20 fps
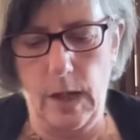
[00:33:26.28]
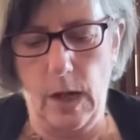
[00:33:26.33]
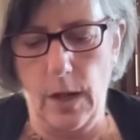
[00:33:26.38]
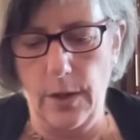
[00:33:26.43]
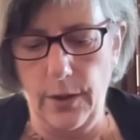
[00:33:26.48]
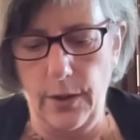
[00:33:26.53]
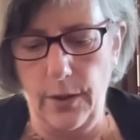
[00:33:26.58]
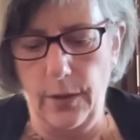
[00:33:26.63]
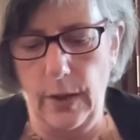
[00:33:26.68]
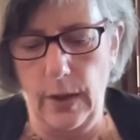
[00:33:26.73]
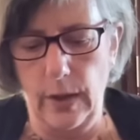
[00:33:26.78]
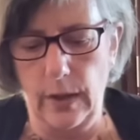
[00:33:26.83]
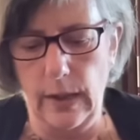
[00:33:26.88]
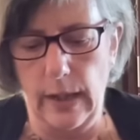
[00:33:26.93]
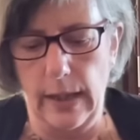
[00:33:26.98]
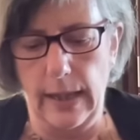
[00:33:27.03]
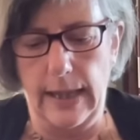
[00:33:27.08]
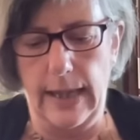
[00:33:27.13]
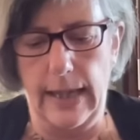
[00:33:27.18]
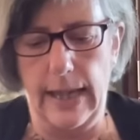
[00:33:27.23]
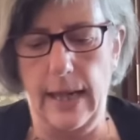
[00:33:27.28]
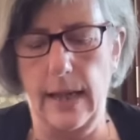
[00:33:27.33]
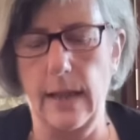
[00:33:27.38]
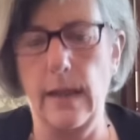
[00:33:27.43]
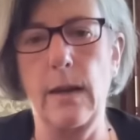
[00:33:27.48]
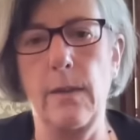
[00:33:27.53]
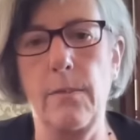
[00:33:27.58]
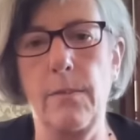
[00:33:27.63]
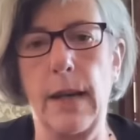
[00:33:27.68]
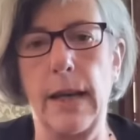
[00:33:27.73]
I don't think they
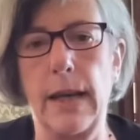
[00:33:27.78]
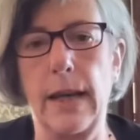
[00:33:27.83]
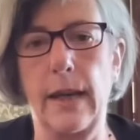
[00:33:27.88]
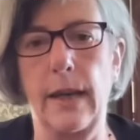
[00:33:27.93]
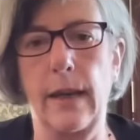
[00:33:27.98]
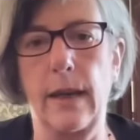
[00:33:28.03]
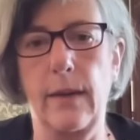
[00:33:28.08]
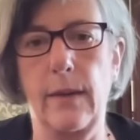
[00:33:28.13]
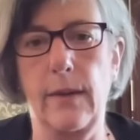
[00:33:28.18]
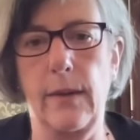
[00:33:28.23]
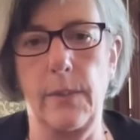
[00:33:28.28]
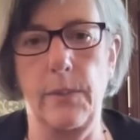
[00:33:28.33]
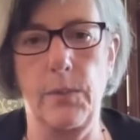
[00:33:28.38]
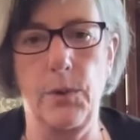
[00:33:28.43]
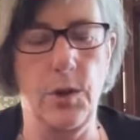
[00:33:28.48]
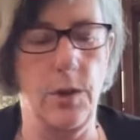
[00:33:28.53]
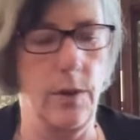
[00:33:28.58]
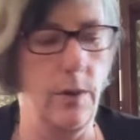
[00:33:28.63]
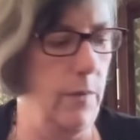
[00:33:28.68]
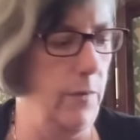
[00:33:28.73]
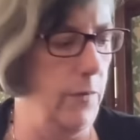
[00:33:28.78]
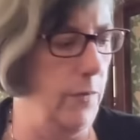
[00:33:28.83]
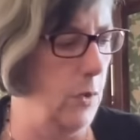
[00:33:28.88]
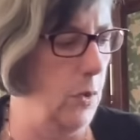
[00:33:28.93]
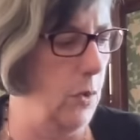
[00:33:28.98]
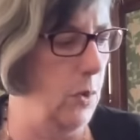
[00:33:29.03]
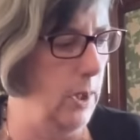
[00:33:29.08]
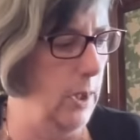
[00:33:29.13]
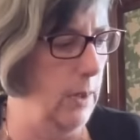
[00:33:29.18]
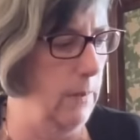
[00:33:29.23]
can make an exception
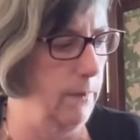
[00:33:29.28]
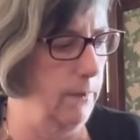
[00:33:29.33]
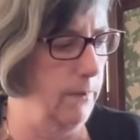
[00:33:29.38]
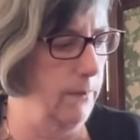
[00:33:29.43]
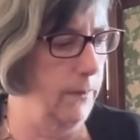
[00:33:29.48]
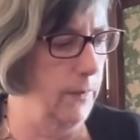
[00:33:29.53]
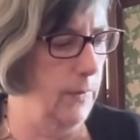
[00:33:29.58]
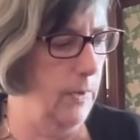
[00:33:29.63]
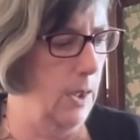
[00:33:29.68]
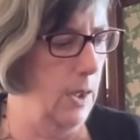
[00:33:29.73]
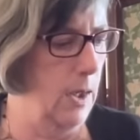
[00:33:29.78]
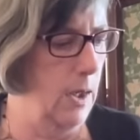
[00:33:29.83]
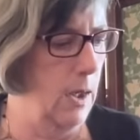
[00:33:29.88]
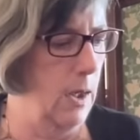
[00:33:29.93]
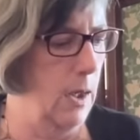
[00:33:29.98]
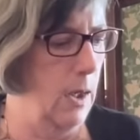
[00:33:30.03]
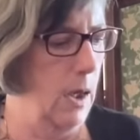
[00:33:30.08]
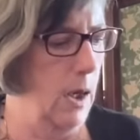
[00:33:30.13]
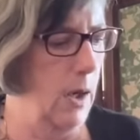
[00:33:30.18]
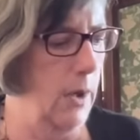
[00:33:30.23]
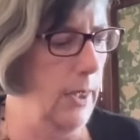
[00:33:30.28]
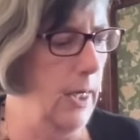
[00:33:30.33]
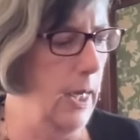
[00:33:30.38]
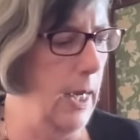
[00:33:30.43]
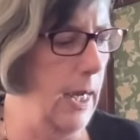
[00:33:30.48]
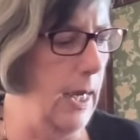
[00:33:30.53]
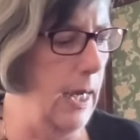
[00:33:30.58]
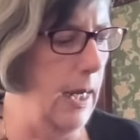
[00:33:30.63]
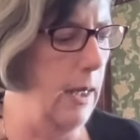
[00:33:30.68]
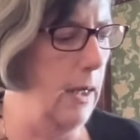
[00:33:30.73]
for him.
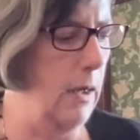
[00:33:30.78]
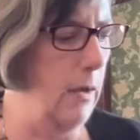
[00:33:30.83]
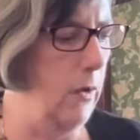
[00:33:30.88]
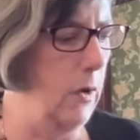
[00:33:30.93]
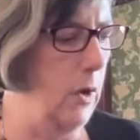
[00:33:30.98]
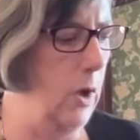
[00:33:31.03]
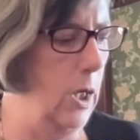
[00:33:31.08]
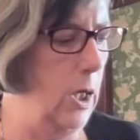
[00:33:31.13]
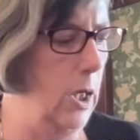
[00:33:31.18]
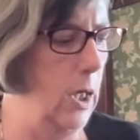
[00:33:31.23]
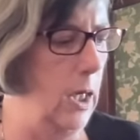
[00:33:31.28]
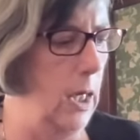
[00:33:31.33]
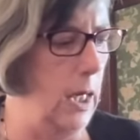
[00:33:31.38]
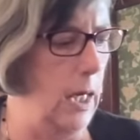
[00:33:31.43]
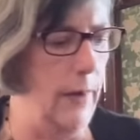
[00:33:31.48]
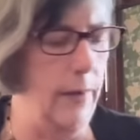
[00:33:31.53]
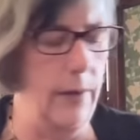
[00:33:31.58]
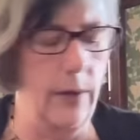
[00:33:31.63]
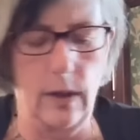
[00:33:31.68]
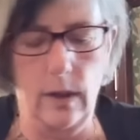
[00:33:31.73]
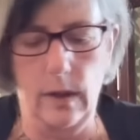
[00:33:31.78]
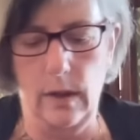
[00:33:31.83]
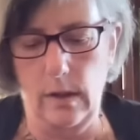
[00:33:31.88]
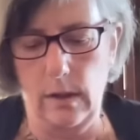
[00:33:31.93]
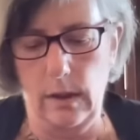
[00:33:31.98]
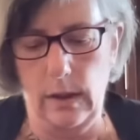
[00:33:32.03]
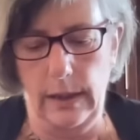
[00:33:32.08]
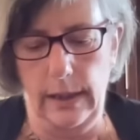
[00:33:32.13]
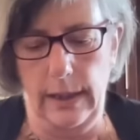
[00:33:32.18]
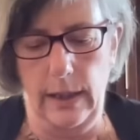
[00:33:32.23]
Okay, the
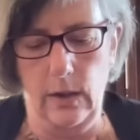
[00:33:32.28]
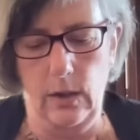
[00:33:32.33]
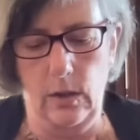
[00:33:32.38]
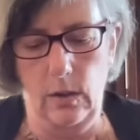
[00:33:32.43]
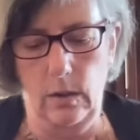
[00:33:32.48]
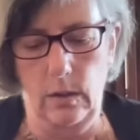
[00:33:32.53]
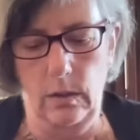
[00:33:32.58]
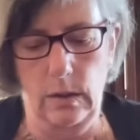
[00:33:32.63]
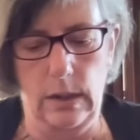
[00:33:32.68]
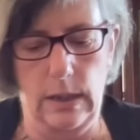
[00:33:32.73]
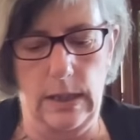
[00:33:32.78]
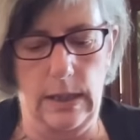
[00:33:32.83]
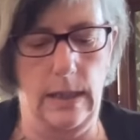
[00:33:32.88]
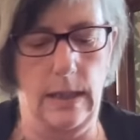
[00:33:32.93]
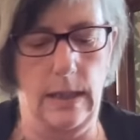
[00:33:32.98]
other legal